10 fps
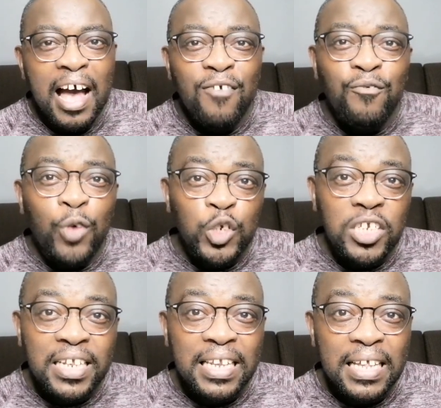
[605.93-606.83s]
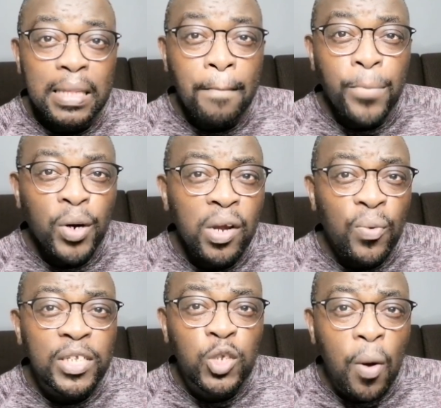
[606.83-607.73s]
Unfortunately, the body
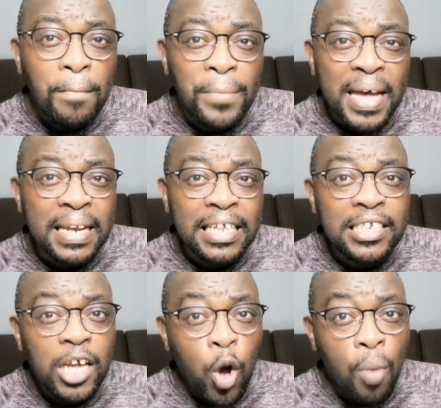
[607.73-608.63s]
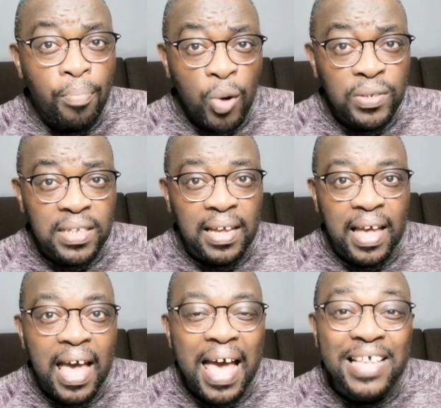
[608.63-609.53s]
was so badly
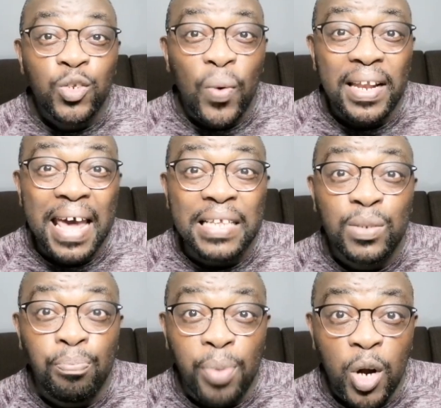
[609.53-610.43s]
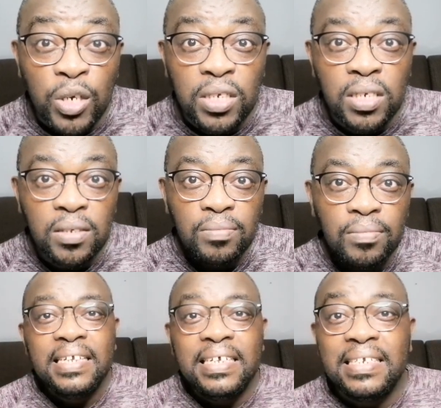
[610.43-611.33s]
decomposing as well as burnt
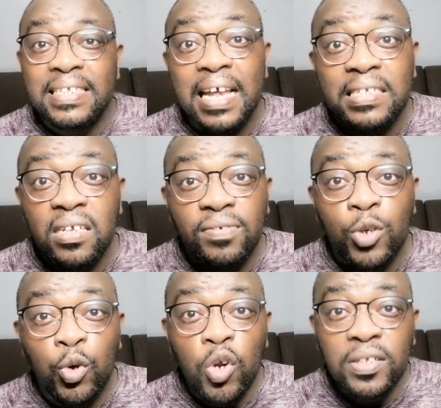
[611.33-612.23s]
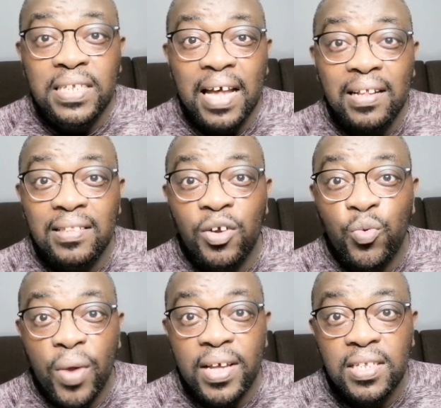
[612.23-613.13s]
that detectives could not tell
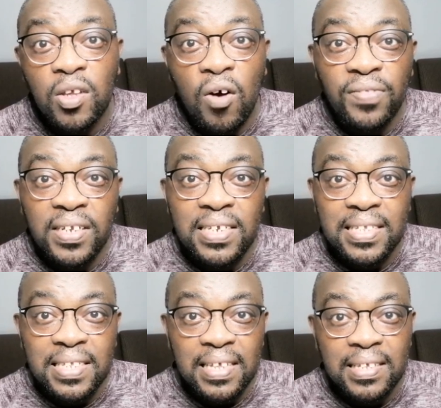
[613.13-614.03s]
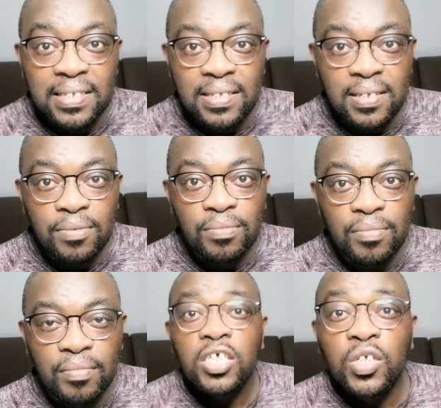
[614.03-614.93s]
the race of the deceased.
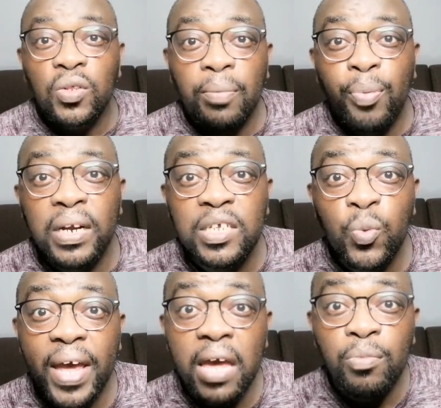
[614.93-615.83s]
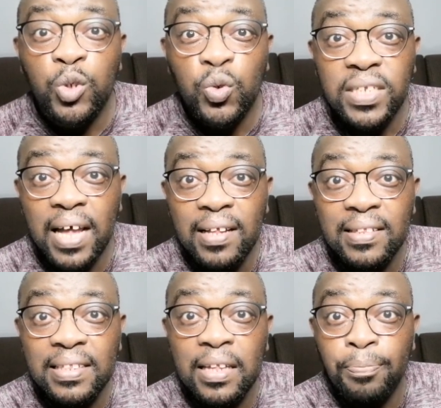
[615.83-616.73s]
So the police were able to
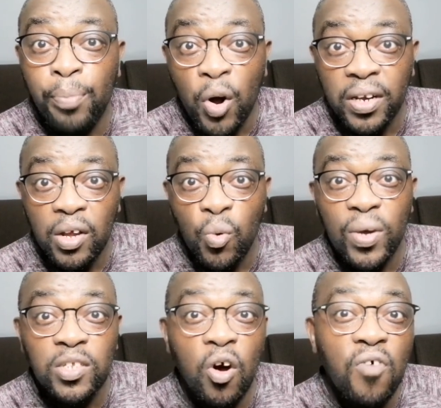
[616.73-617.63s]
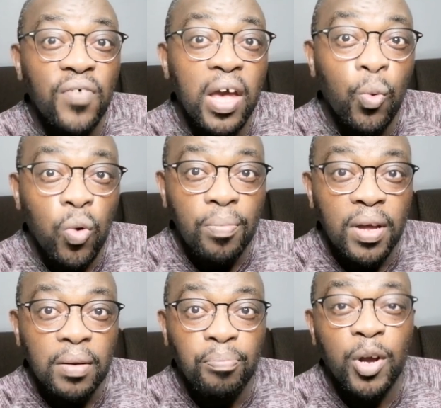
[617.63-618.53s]
tell that the body was of a
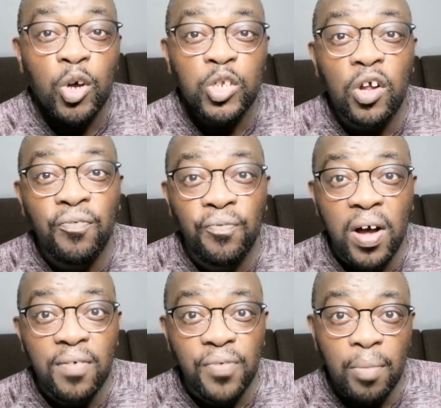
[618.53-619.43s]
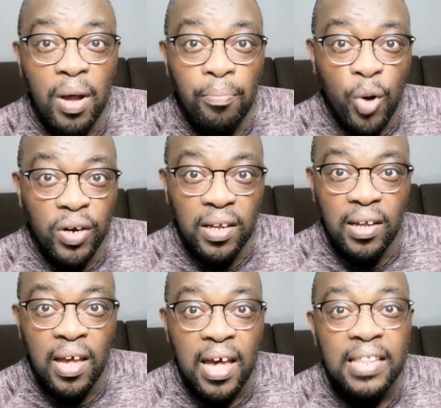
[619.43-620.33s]
woman because not far from her
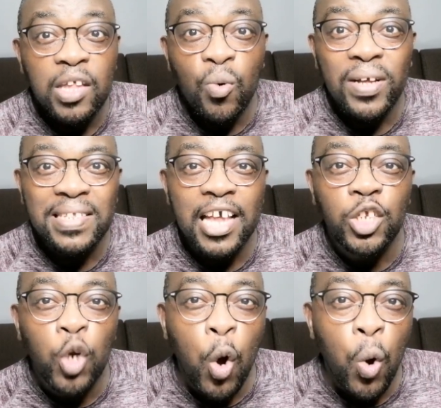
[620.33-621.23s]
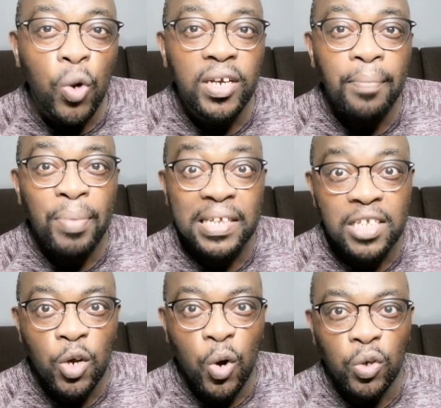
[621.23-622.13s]
body, there was a torn
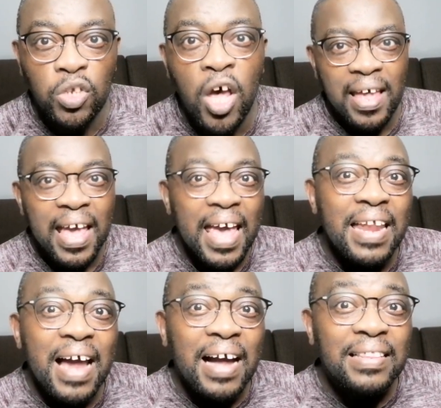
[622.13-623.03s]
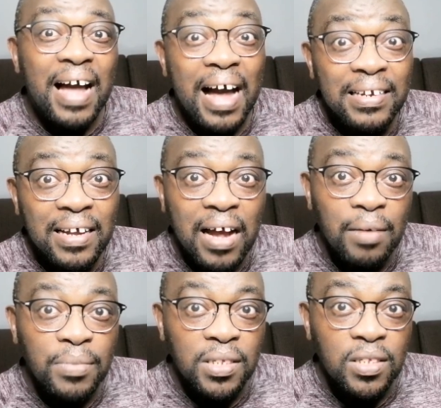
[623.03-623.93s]
petticoat and other
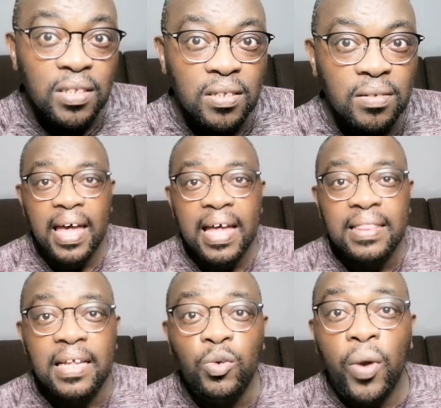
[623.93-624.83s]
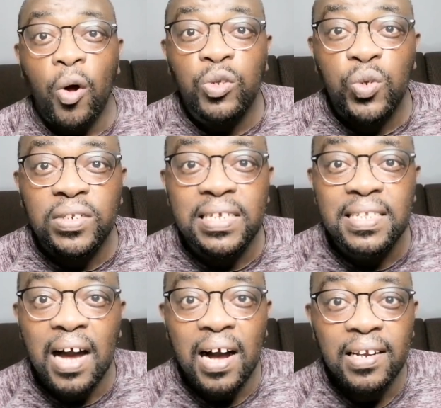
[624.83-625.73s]
undergarments that were also
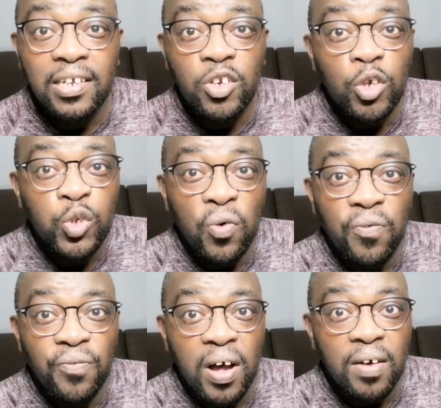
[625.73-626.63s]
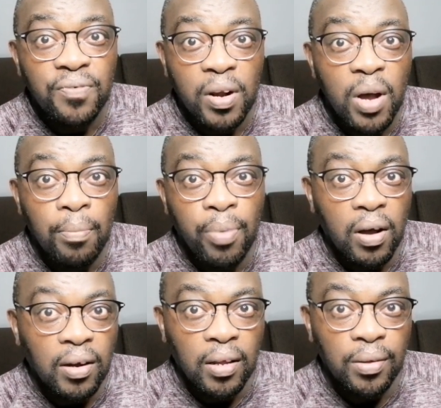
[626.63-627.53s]
discarded not too far from her
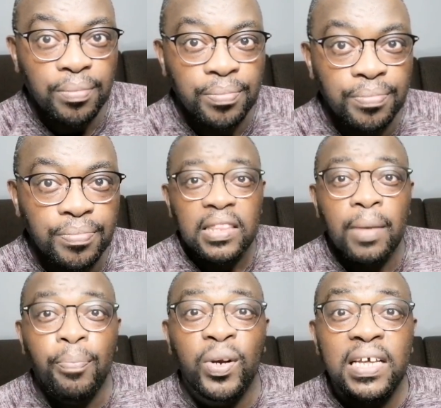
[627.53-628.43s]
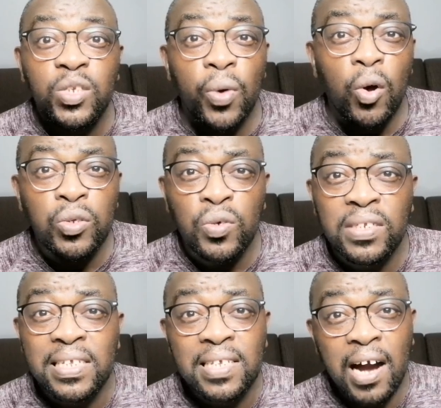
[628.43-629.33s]
body. The police were
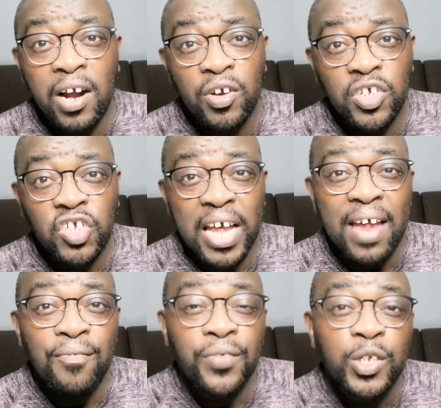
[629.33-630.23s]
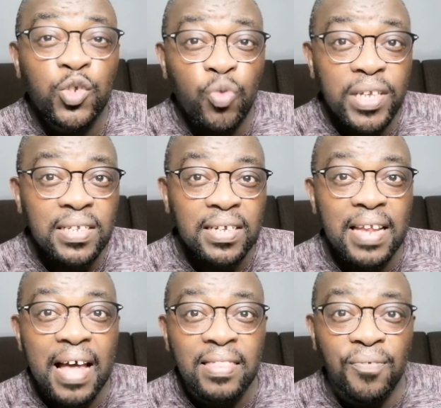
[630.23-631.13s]
also discouraged and
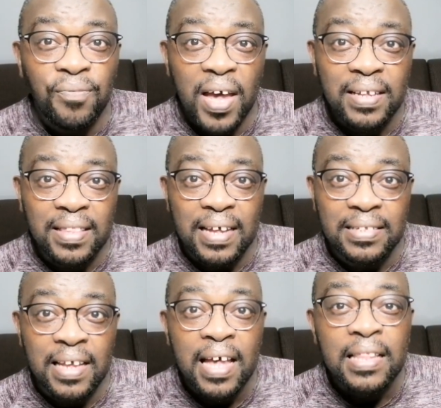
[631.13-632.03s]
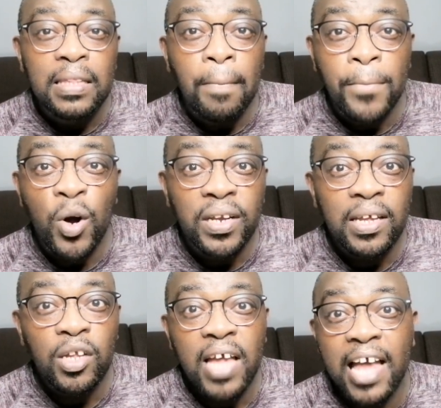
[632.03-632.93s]
frustrated at the fact that the
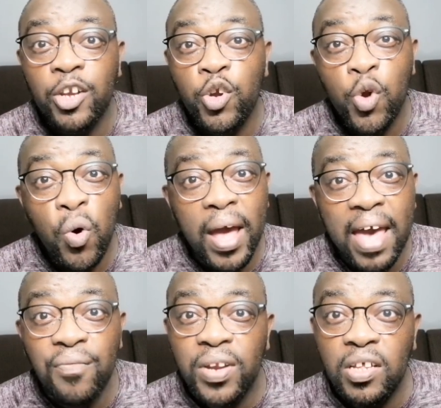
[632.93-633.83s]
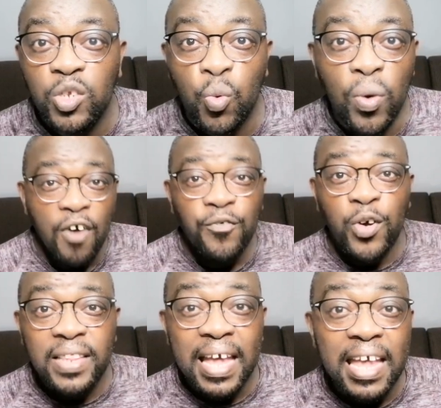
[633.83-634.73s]
body had no evidence
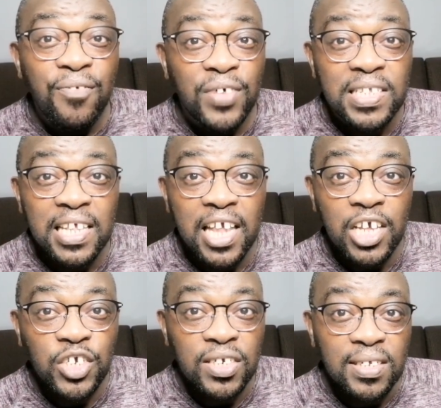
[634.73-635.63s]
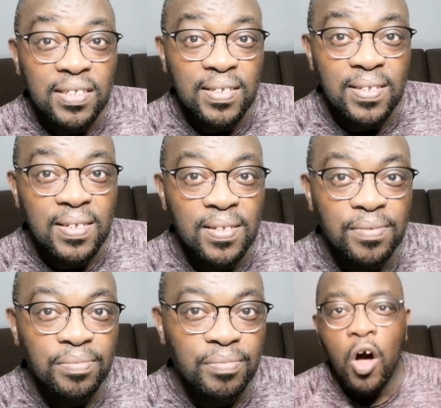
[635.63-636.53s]
for their investigations.